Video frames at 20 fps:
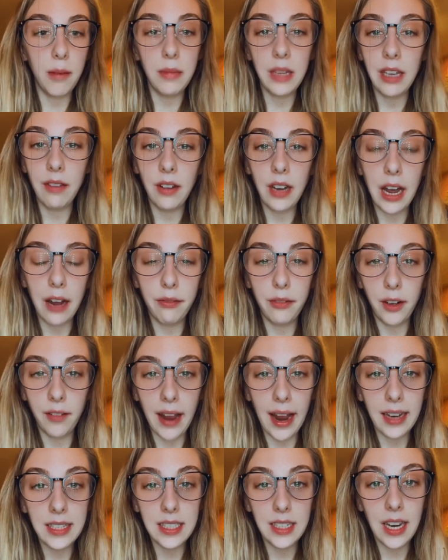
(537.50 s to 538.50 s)
even after
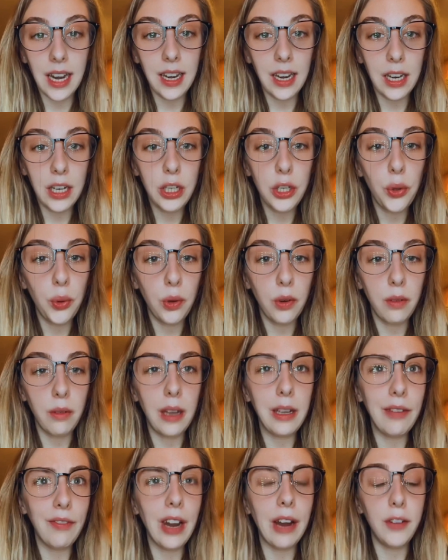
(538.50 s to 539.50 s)

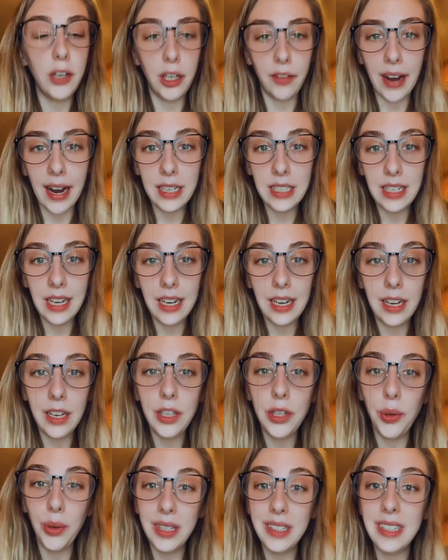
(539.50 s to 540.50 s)
you're
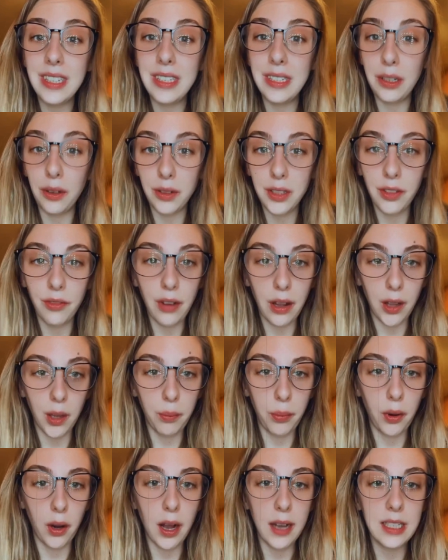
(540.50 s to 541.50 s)
vaccinated, you can still
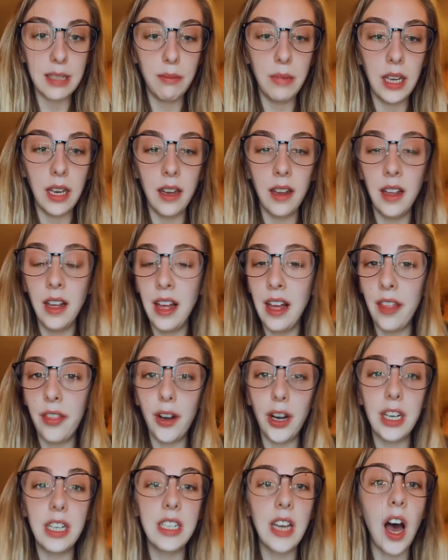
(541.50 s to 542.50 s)
develop parosmia.
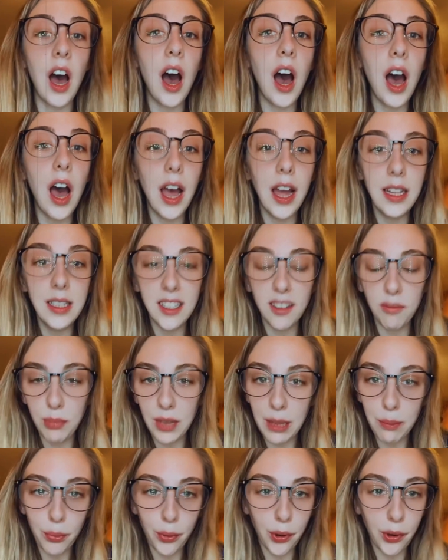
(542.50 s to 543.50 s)
There are tons of
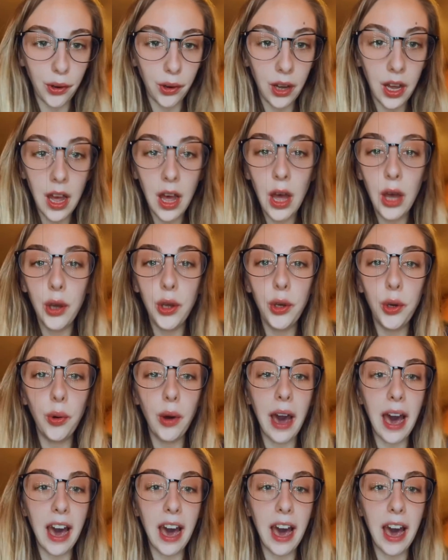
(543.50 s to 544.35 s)
people who